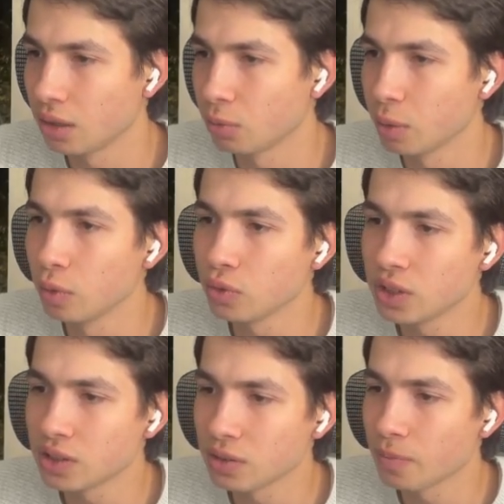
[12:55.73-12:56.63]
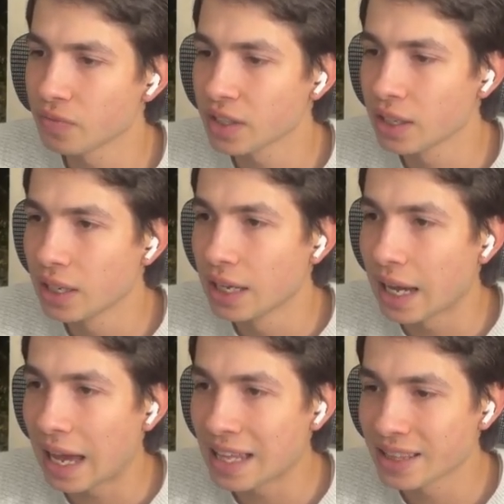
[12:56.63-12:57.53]
remove this.
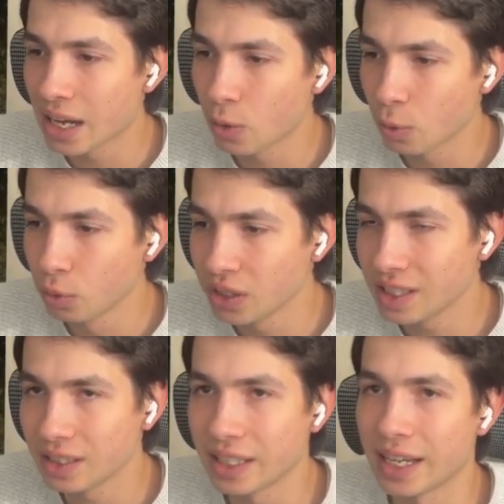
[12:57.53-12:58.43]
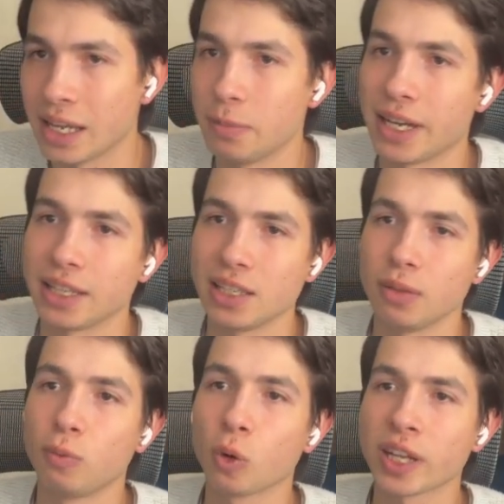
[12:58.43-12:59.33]
And now we need the API key. For